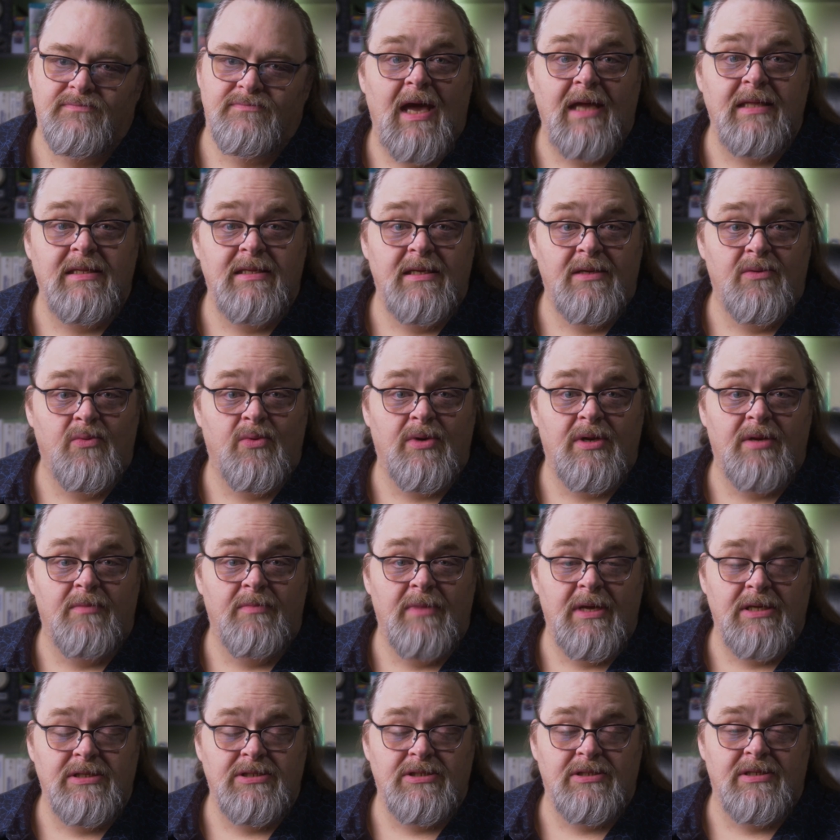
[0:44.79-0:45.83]
I did want to
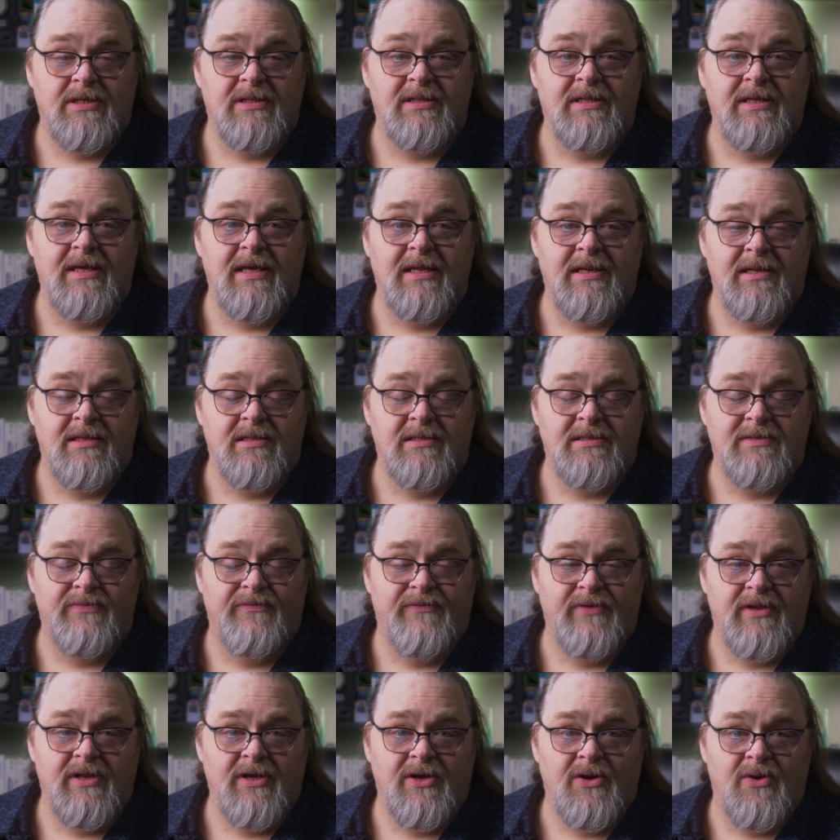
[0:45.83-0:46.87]
mention at the end of this
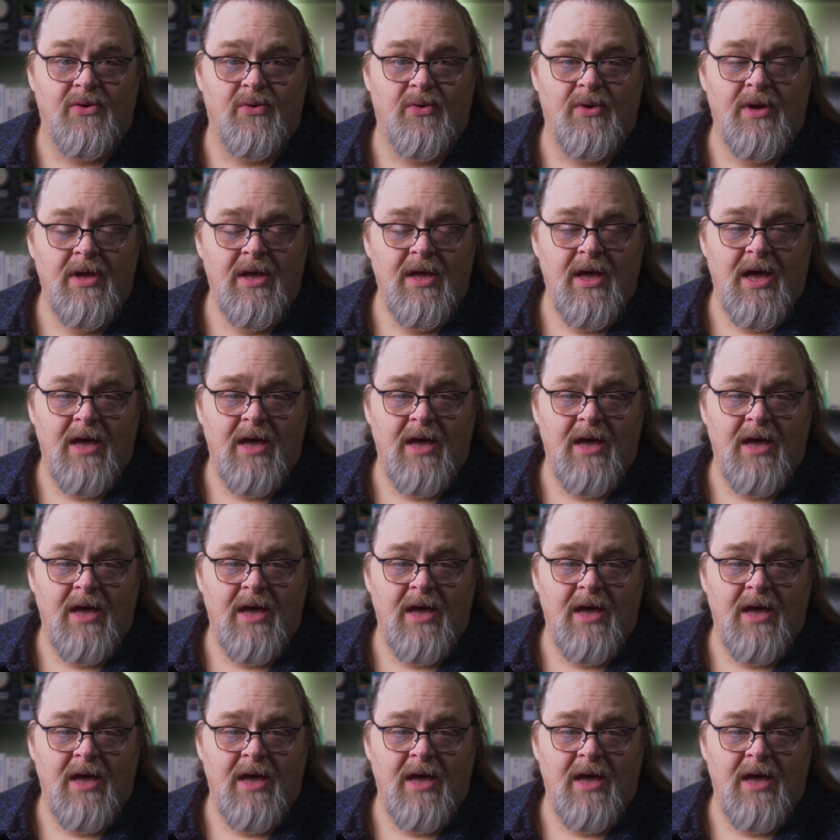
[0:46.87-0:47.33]
video,